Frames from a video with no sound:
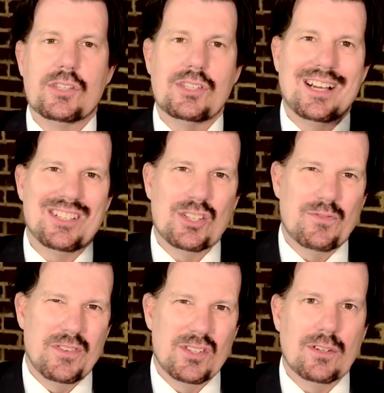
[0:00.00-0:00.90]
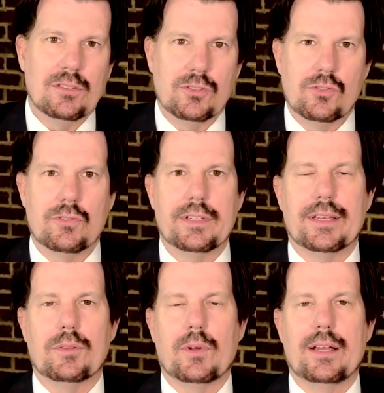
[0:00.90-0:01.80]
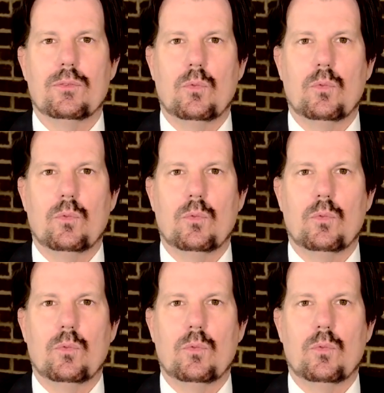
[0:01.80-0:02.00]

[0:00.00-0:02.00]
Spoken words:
is not just physical strength, right?